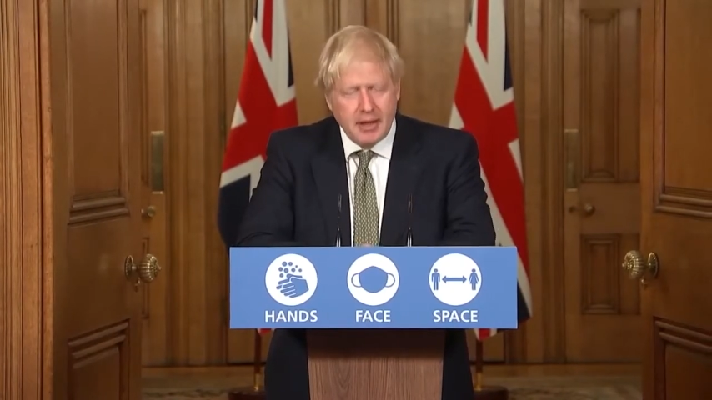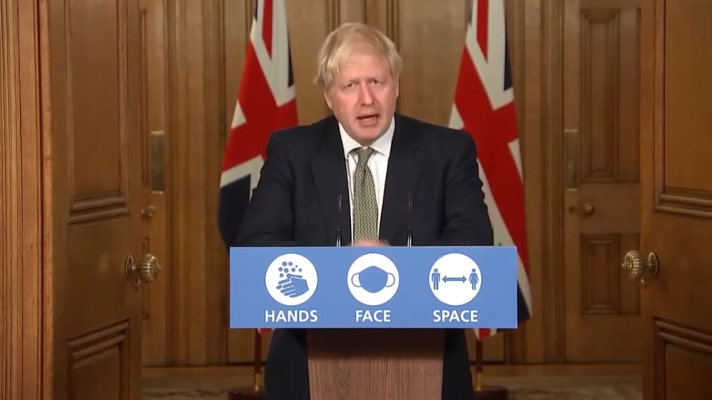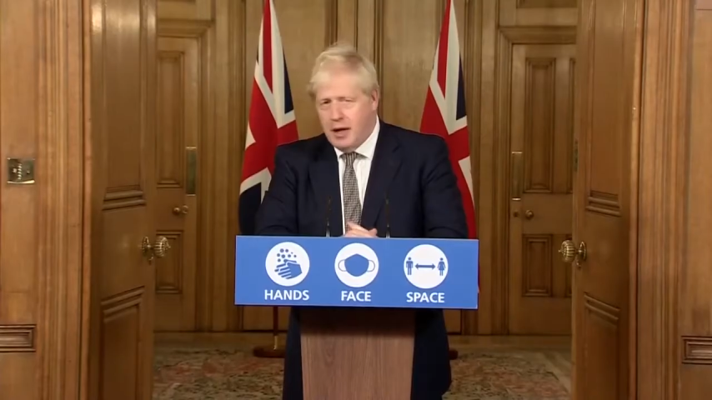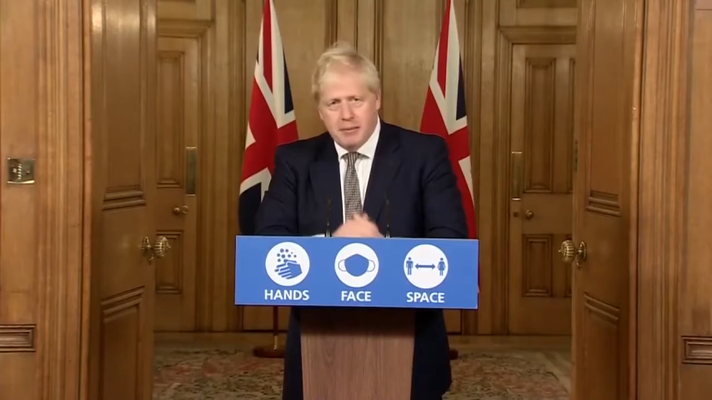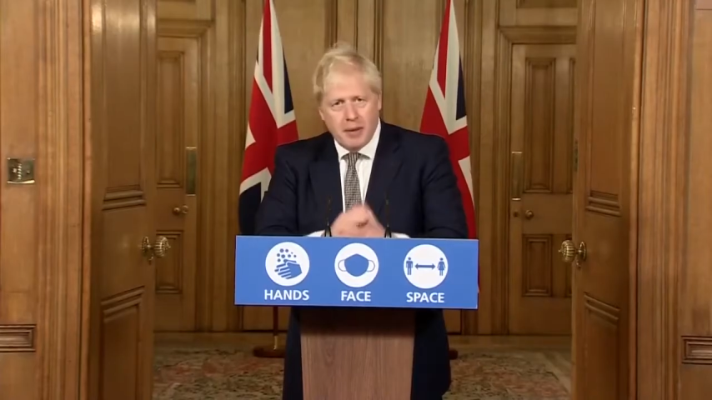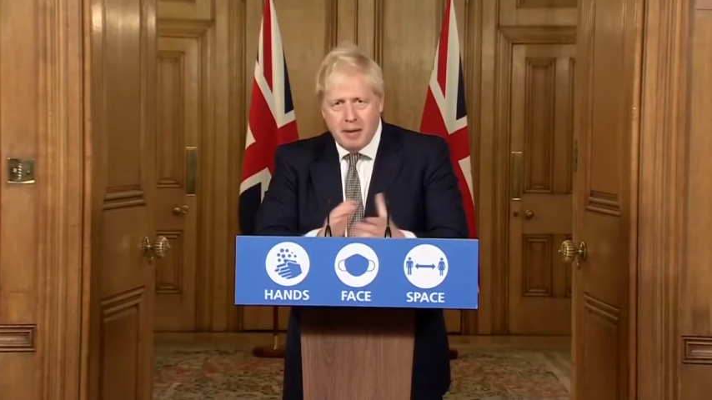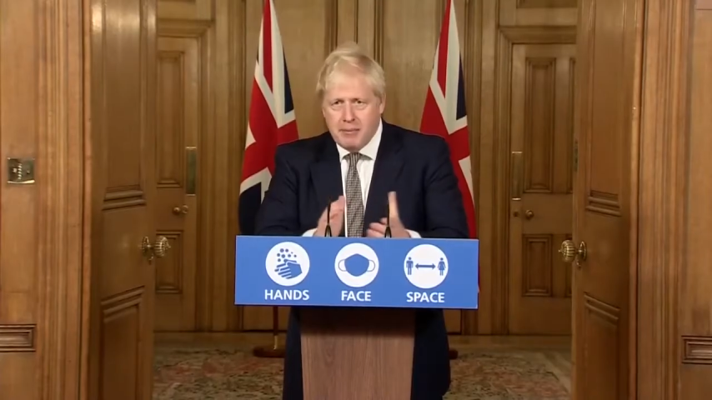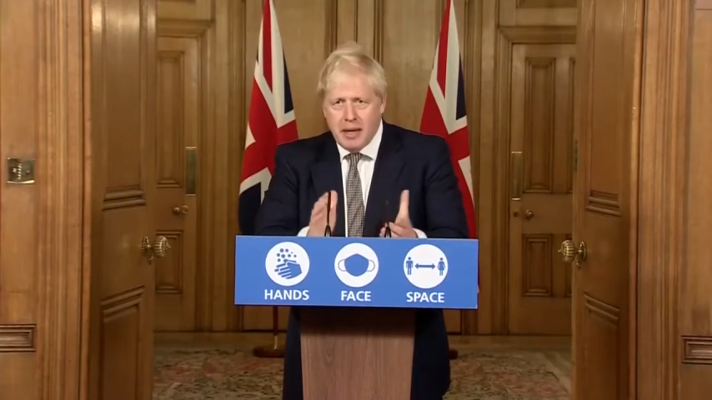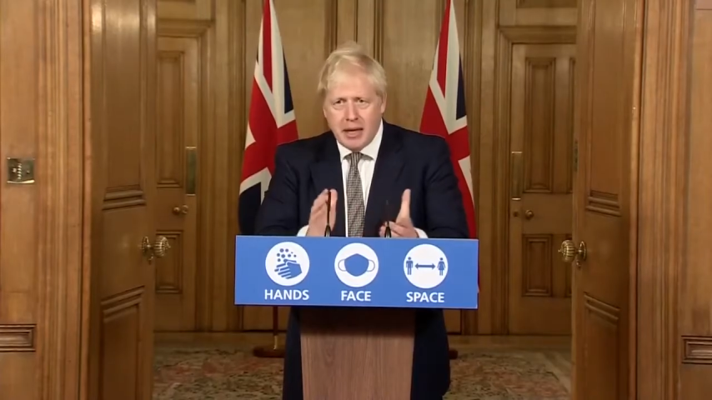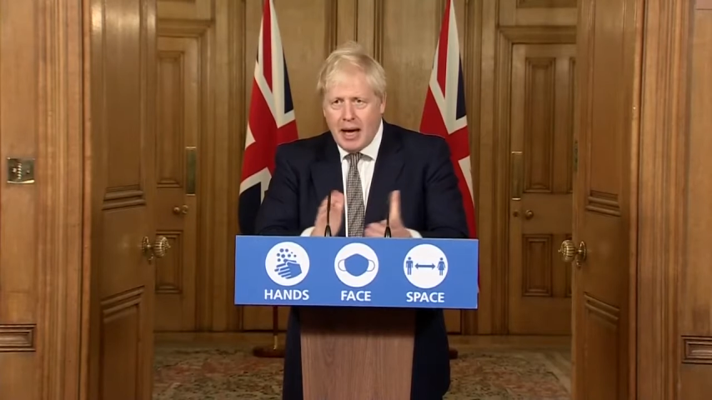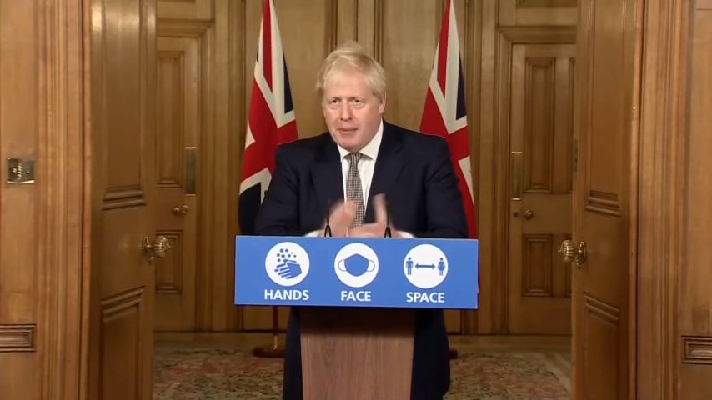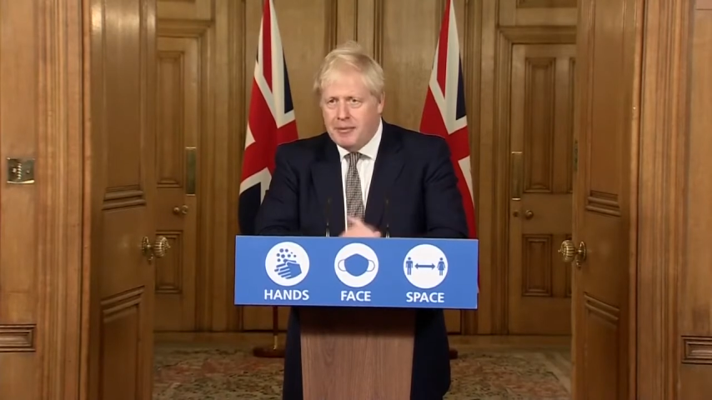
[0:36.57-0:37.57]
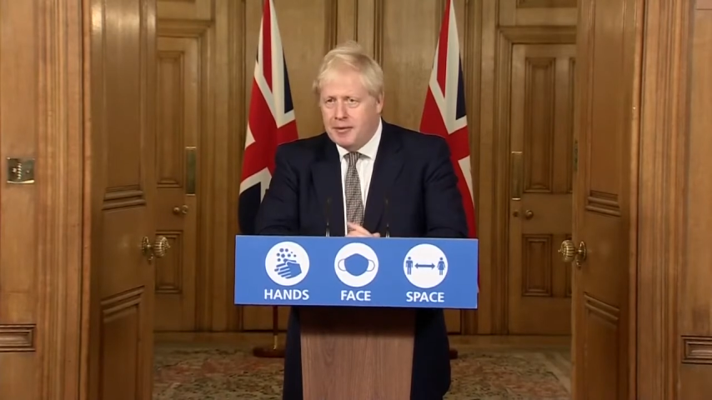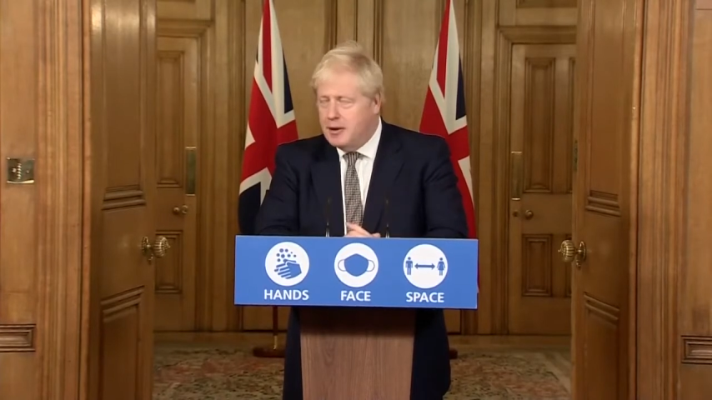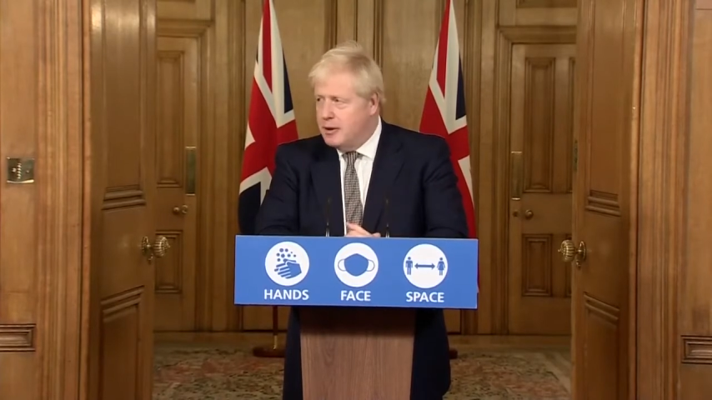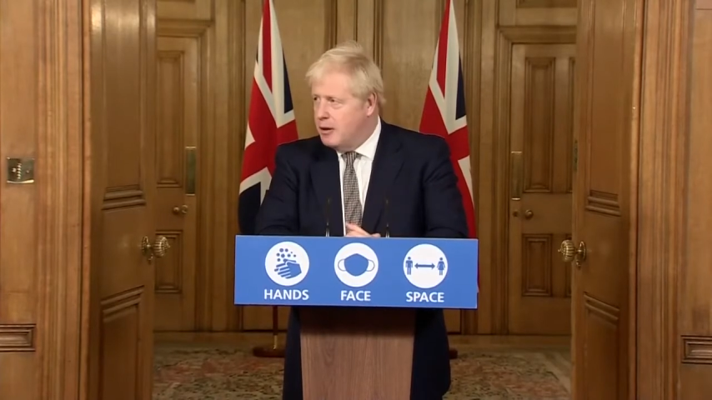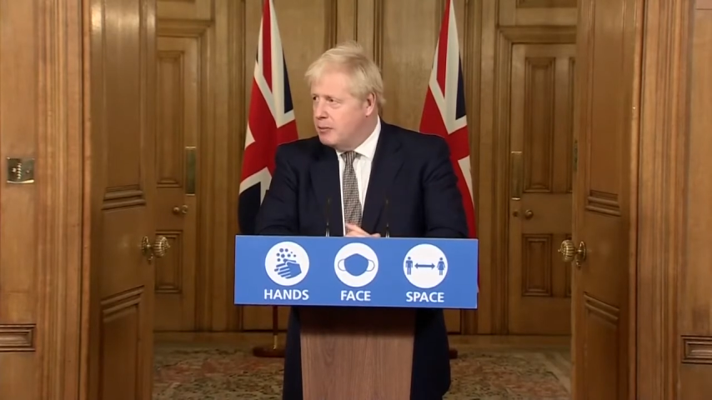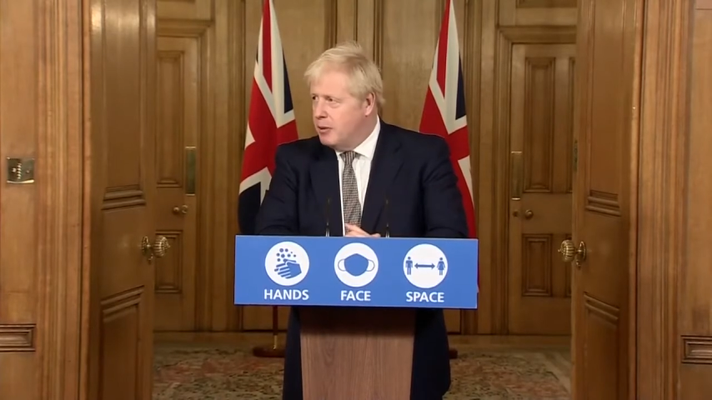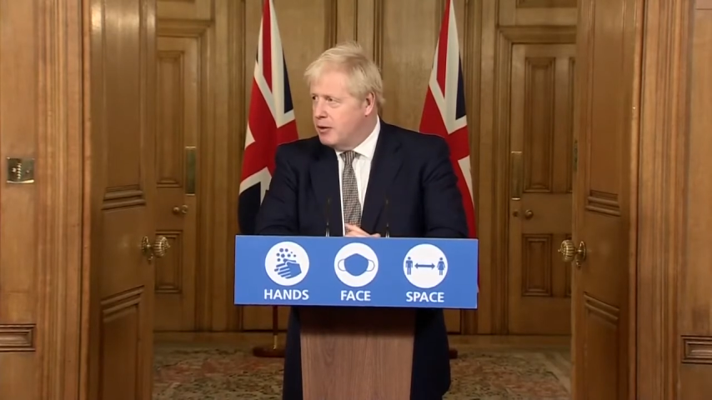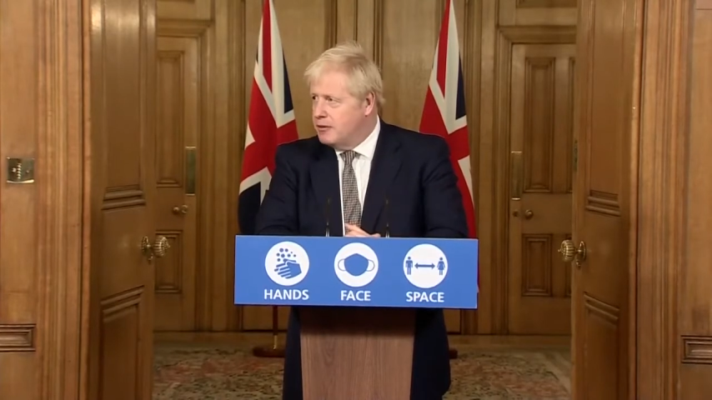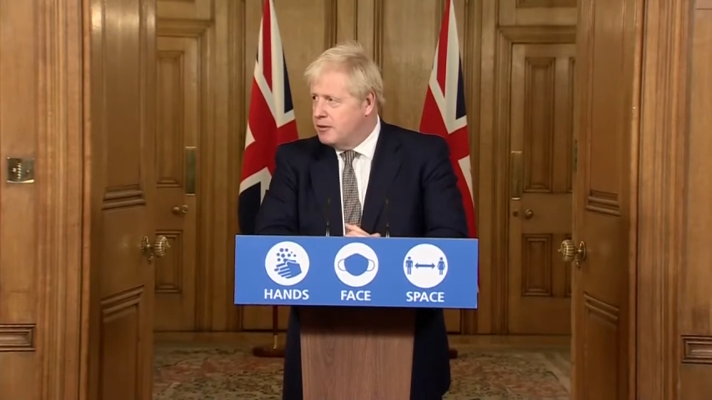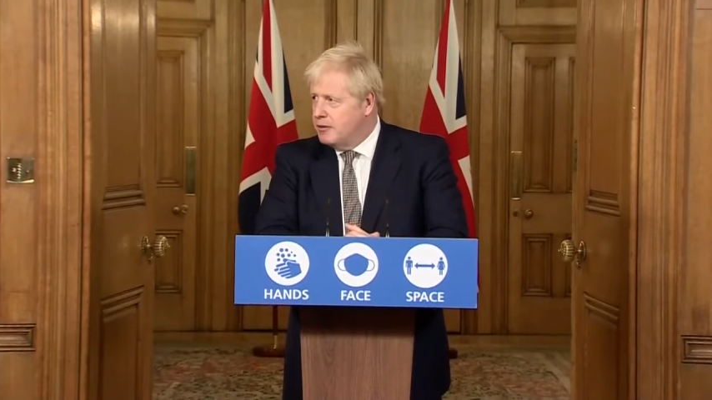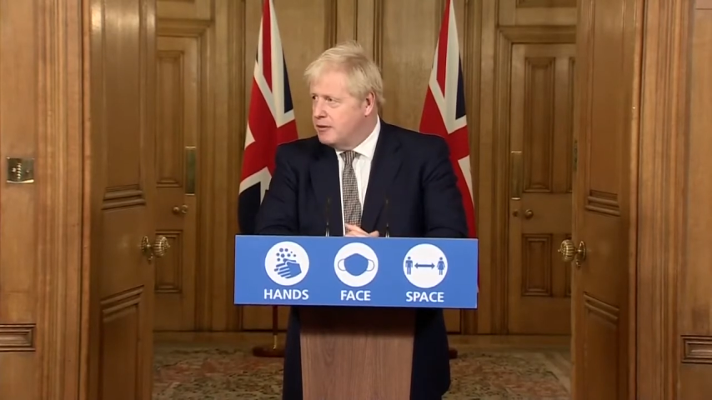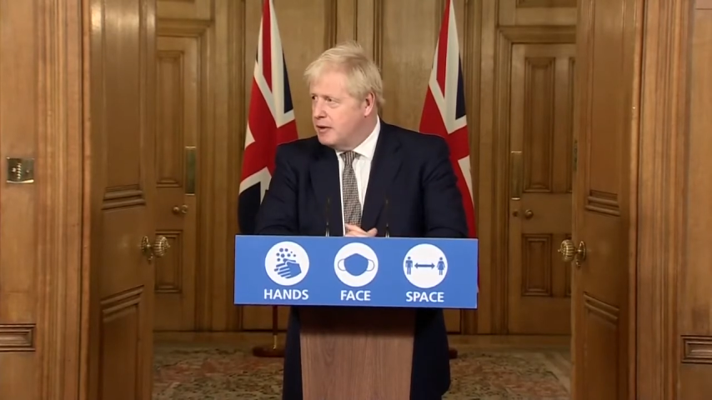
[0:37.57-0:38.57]
and I make absolutely no
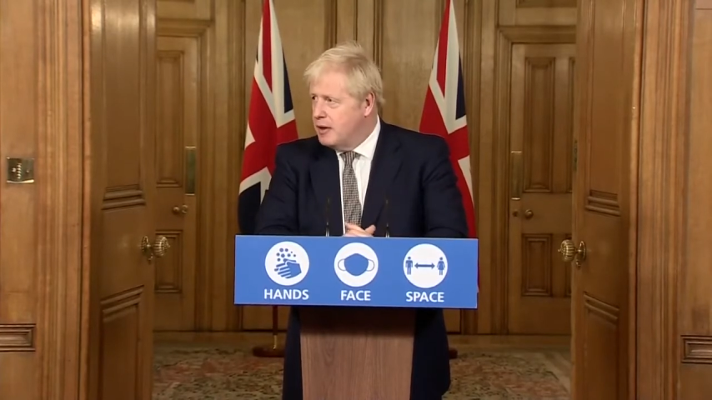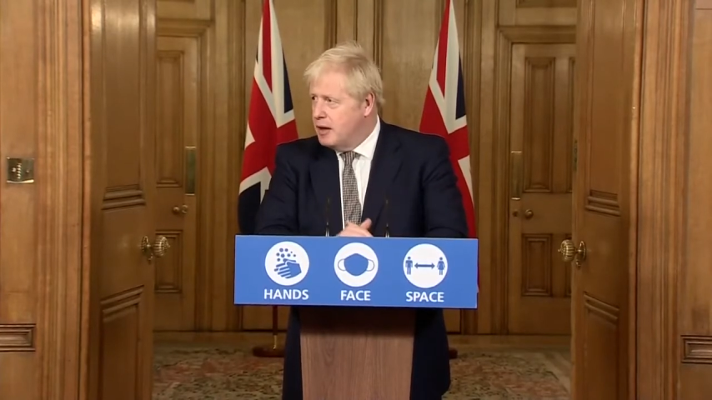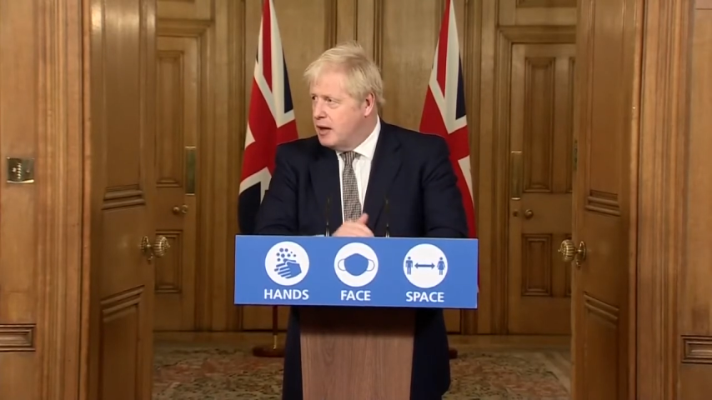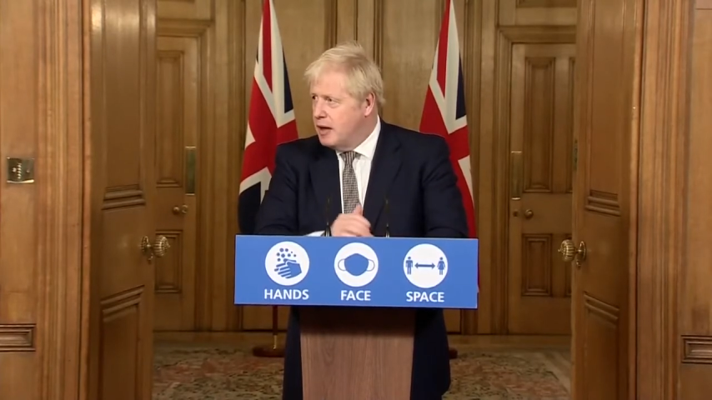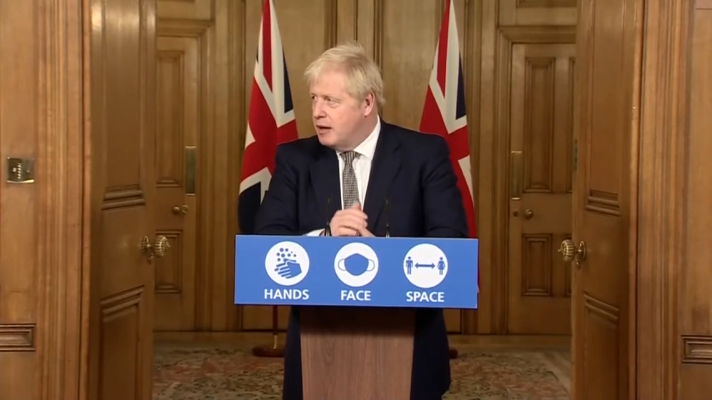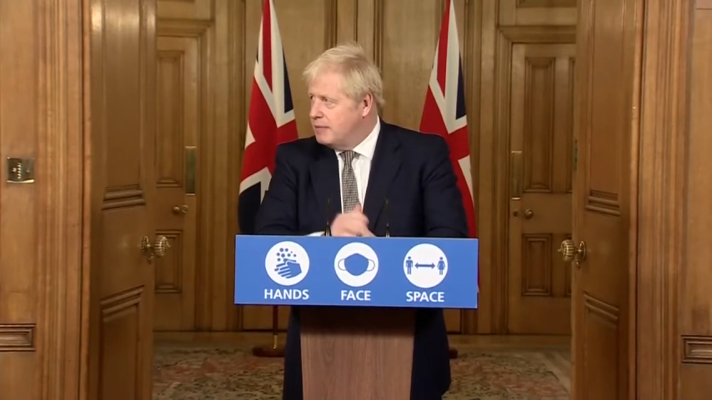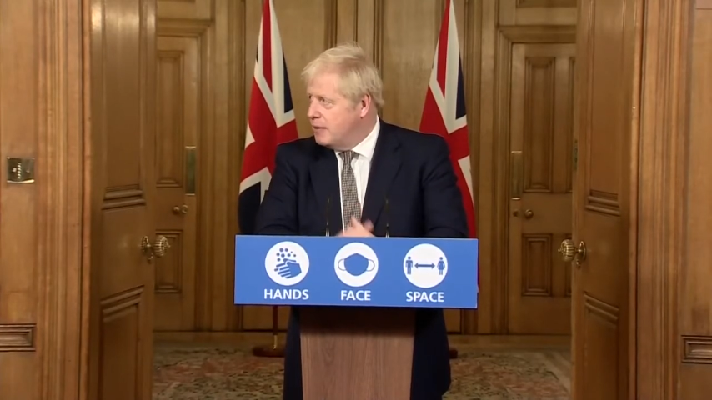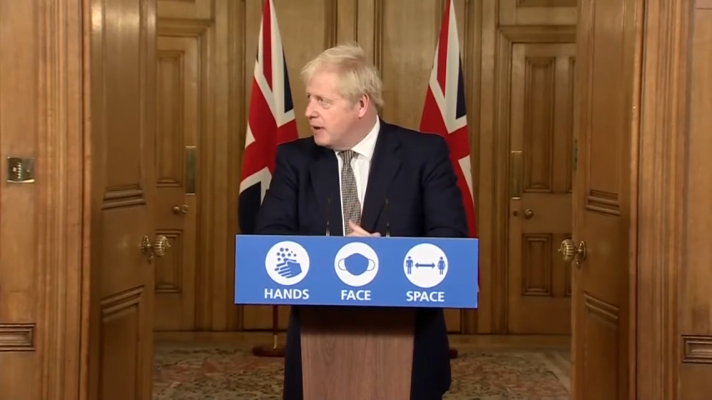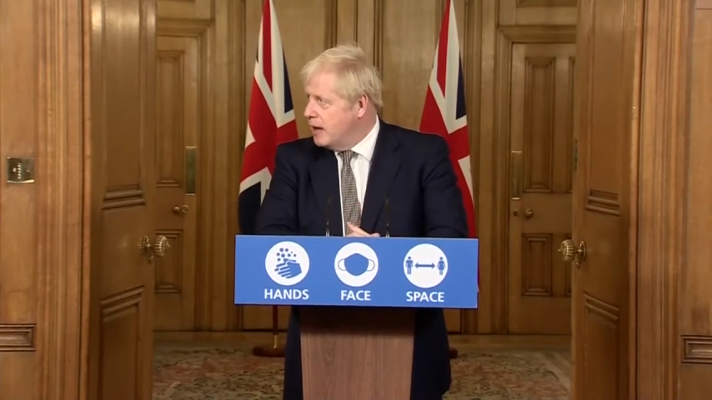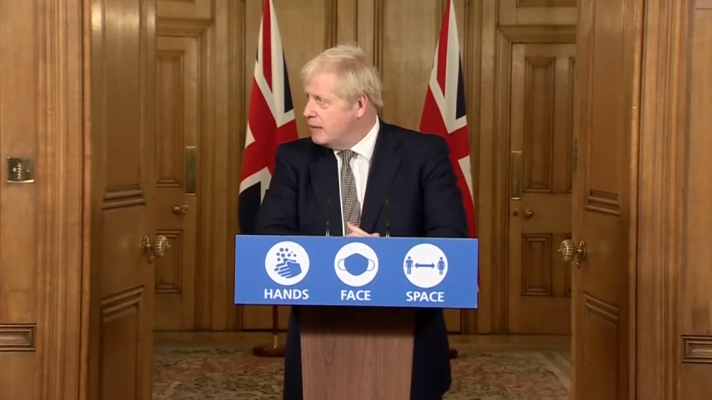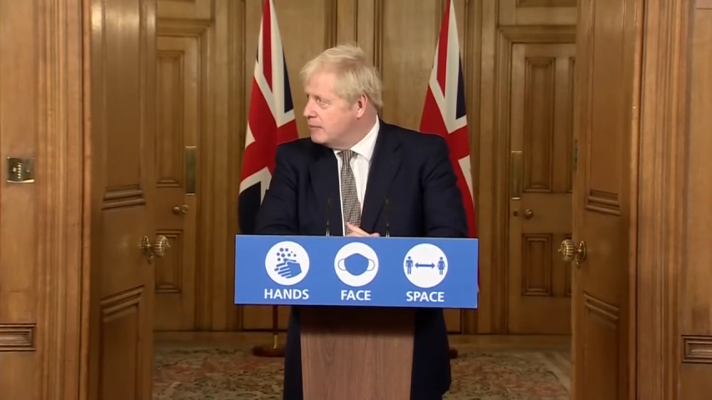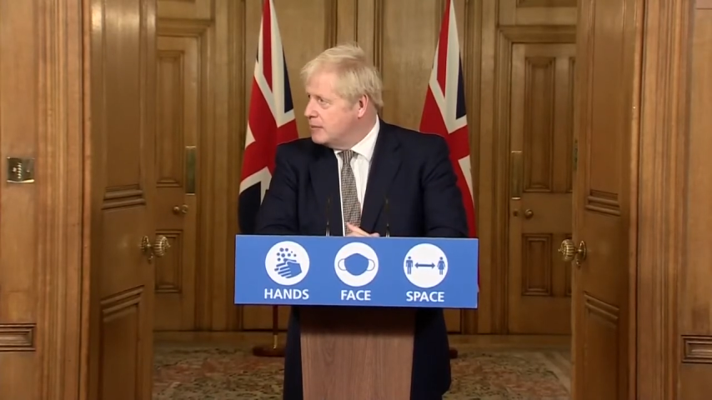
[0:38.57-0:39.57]
apologies for that.